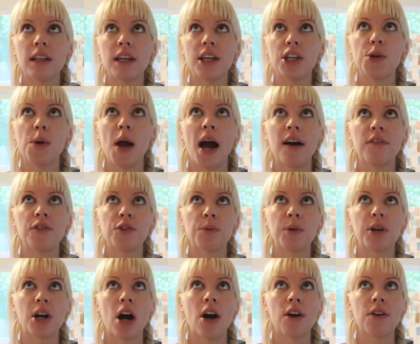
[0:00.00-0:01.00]
like you have to
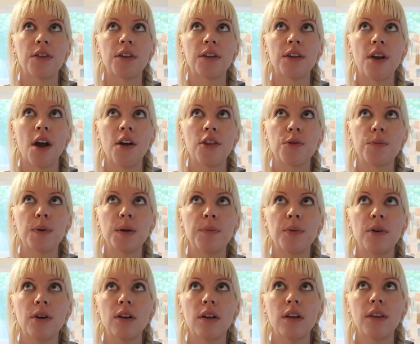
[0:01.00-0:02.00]
work harder than other
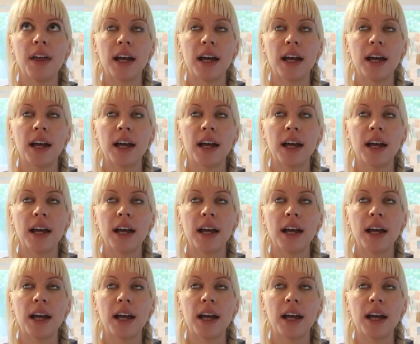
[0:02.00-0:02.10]
people,